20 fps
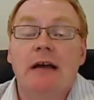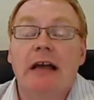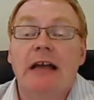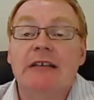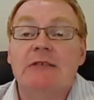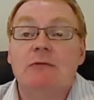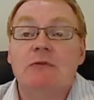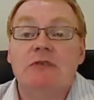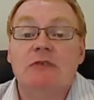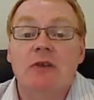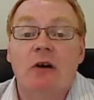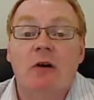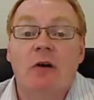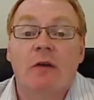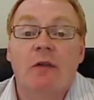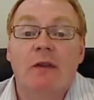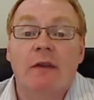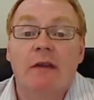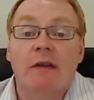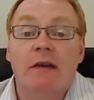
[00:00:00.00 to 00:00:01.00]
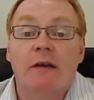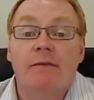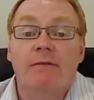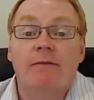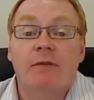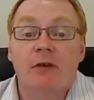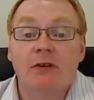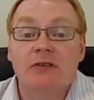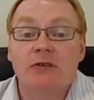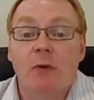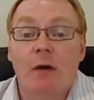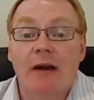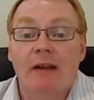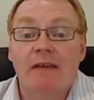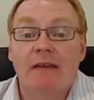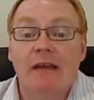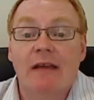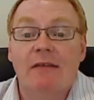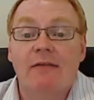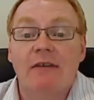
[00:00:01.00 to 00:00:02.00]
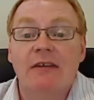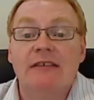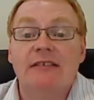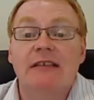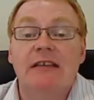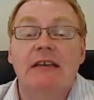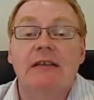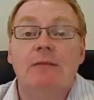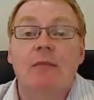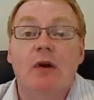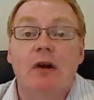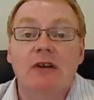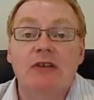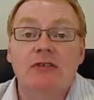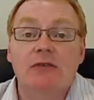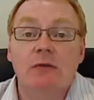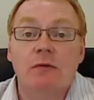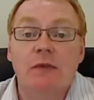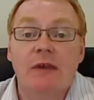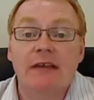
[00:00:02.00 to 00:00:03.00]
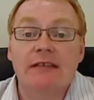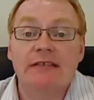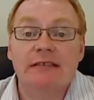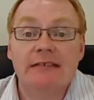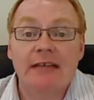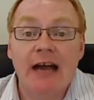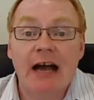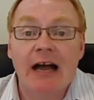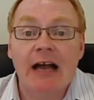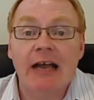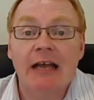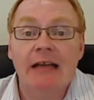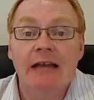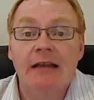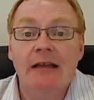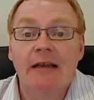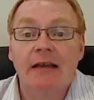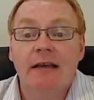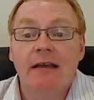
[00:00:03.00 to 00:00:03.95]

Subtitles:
As we saw in the first quantitative easing in March 2009